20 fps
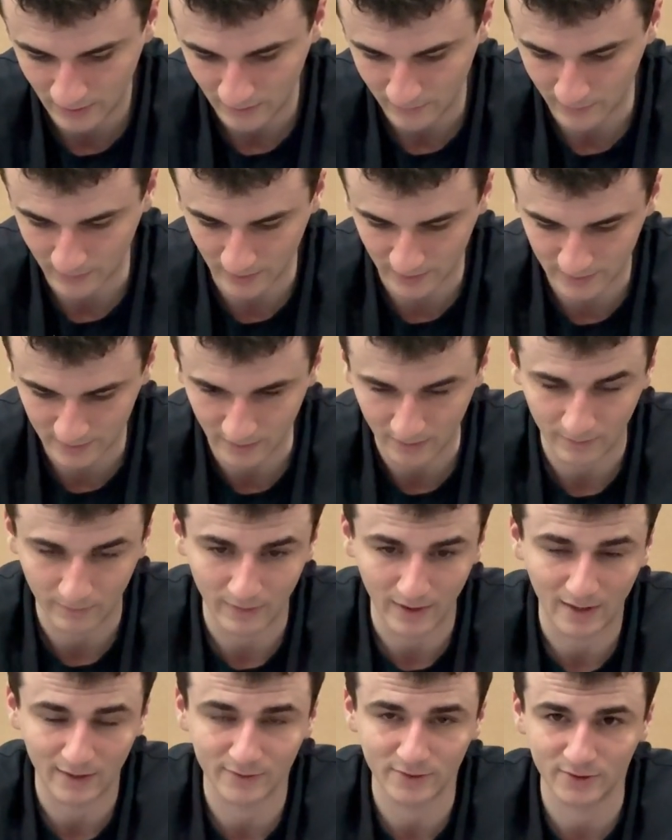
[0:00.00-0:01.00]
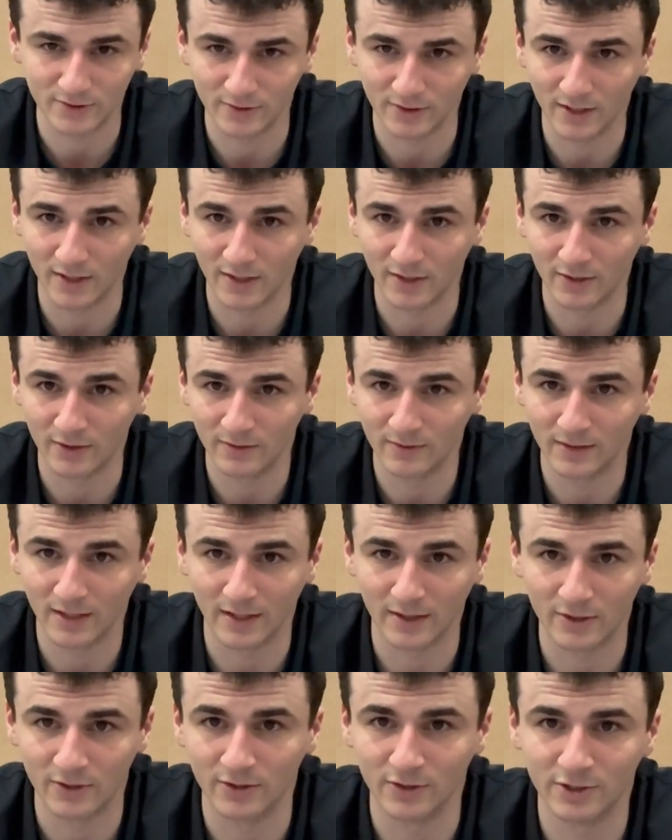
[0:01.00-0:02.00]
But instead of bounce, you're getting
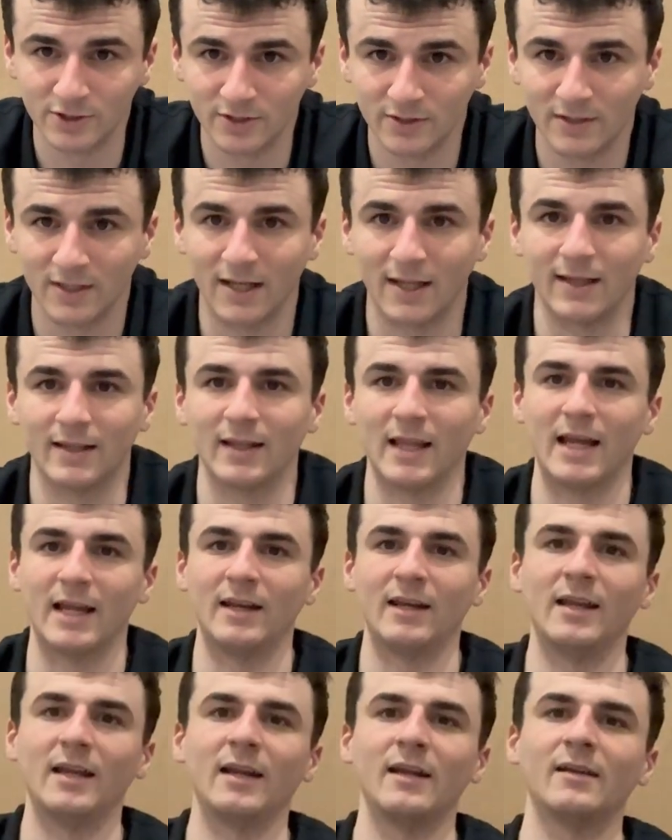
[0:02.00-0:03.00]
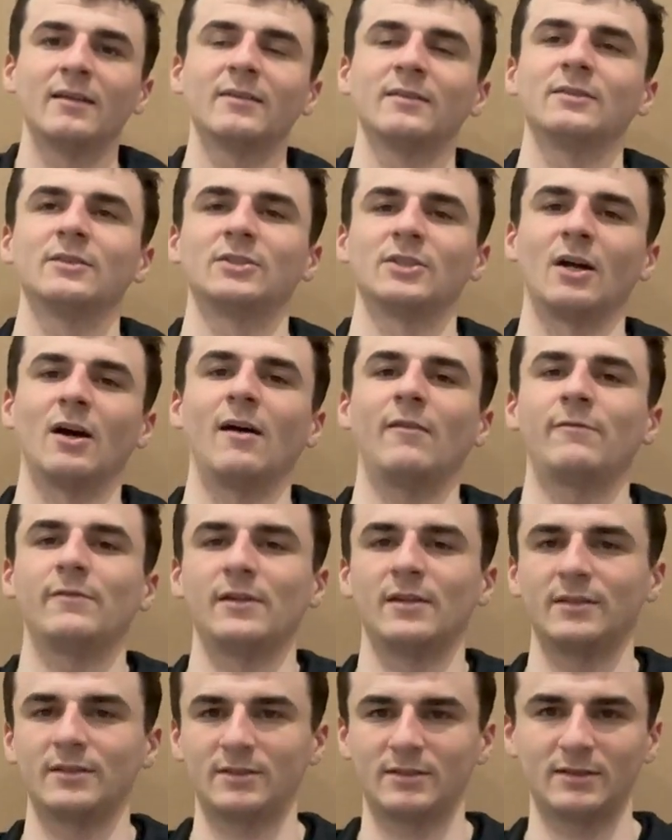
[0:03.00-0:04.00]
that cushion, that landing
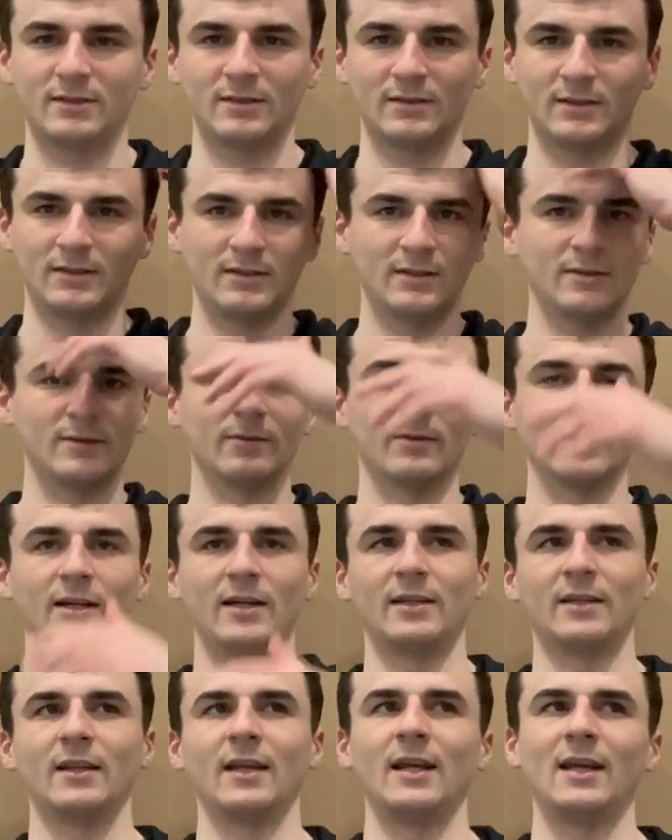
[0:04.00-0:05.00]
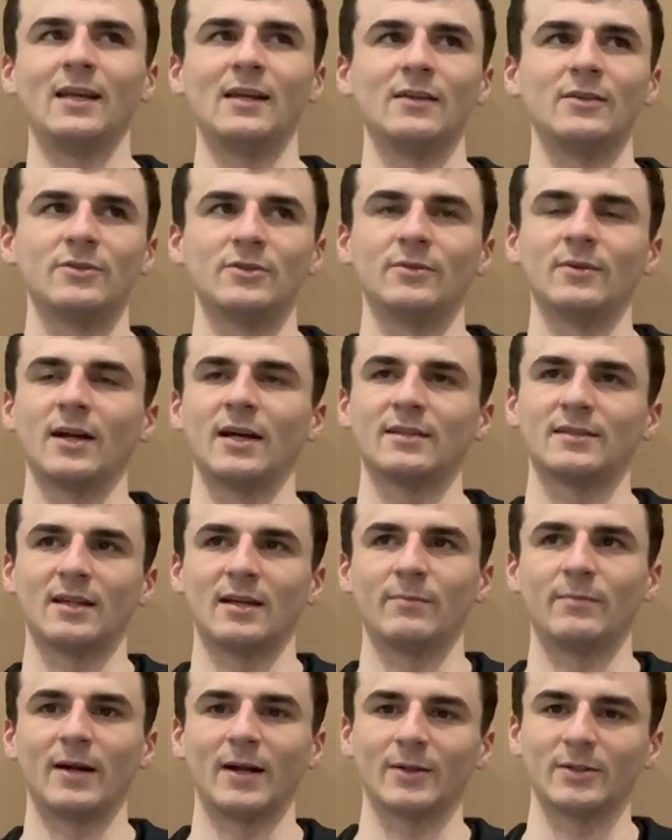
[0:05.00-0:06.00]
softness, right? And the AE2 has
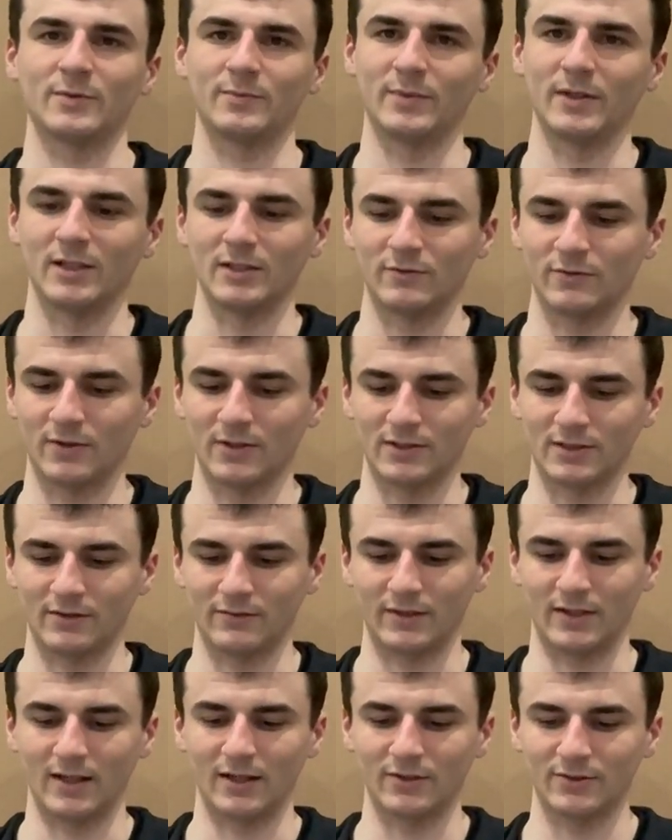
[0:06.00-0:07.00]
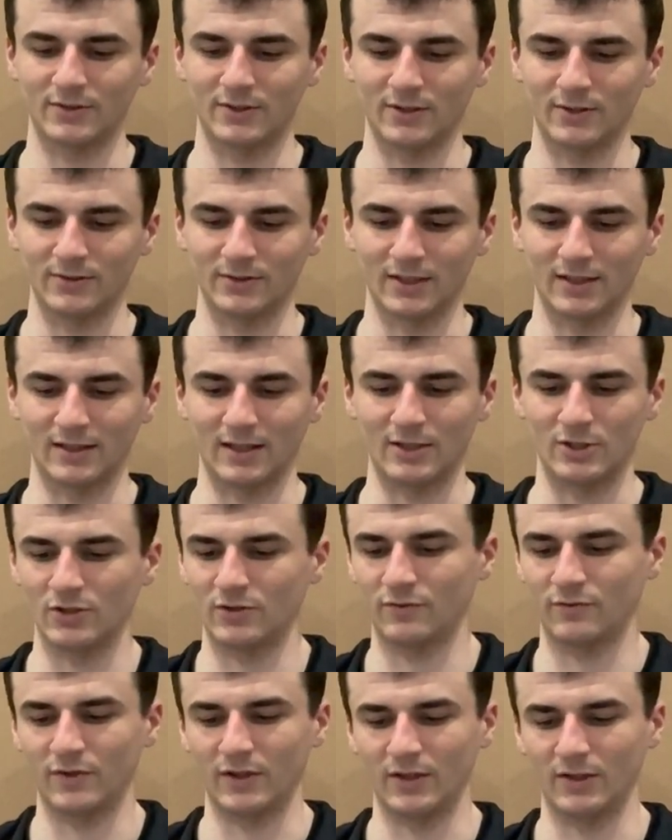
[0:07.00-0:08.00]
that bounce. But as far as everything else goes, like they just
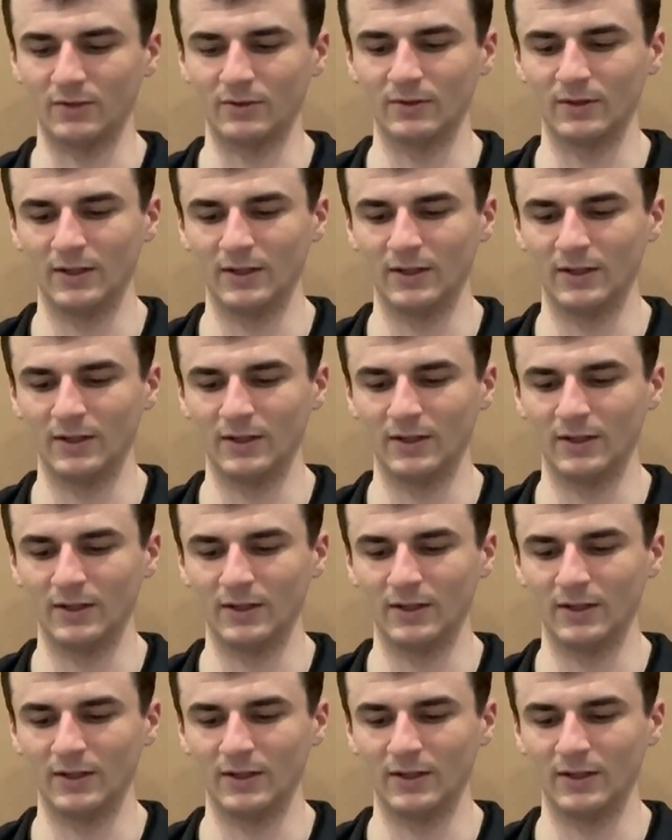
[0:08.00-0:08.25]
feel